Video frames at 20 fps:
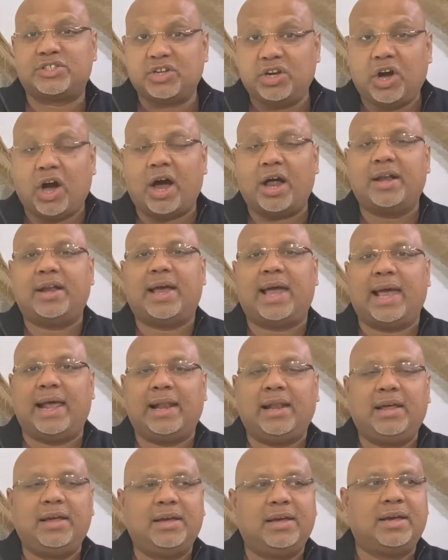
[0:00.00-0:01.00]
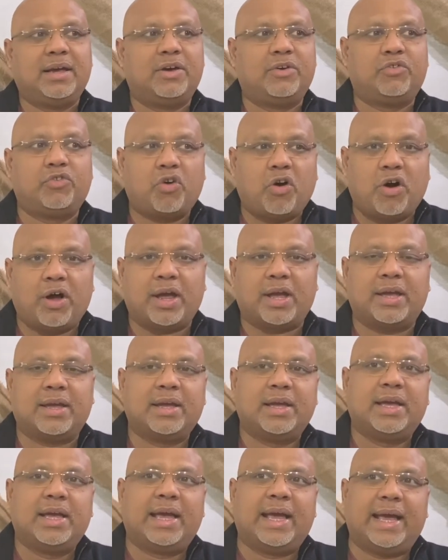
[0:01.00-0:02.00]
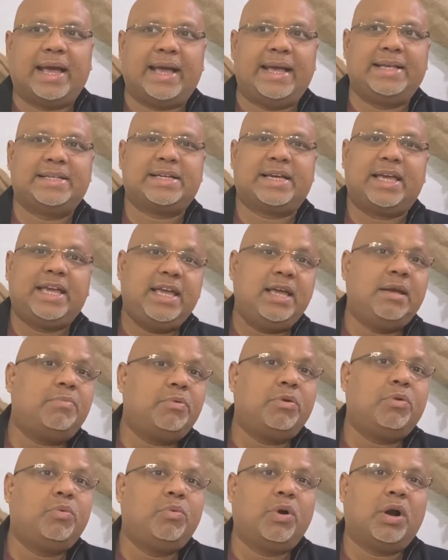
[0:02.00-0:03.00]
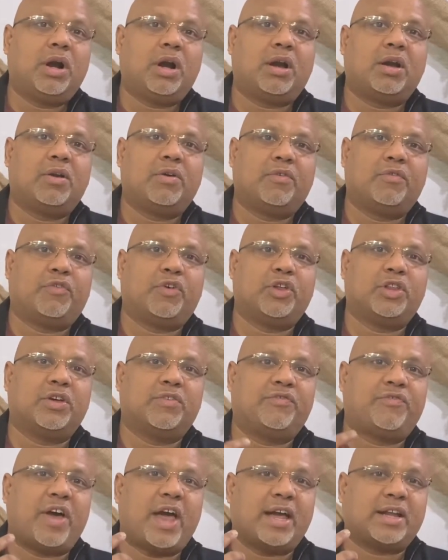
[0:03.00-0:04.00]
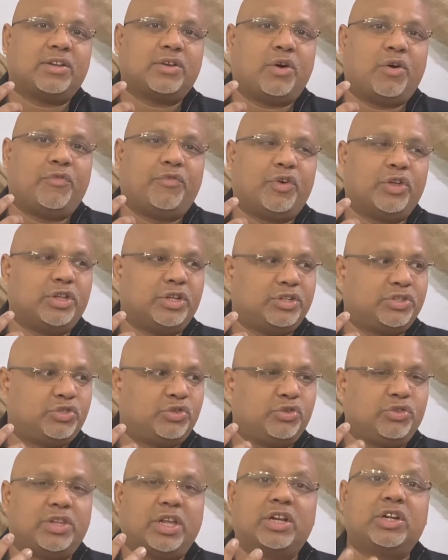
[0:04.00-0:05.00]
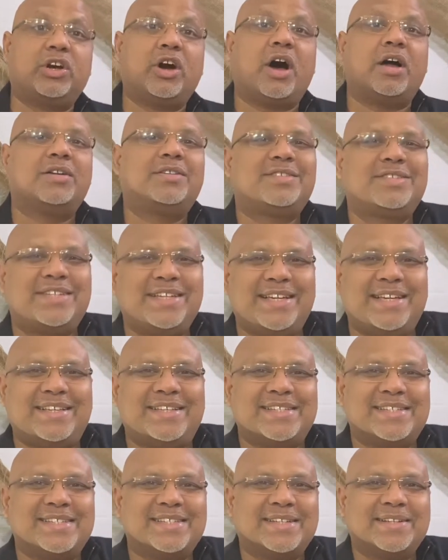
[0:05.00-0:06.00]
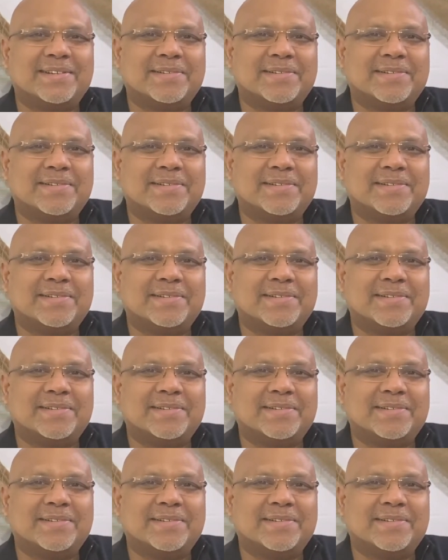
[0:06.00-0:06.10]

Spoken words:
God, El, Roy, is a Hebrew word for the fact or for the truth that God sees.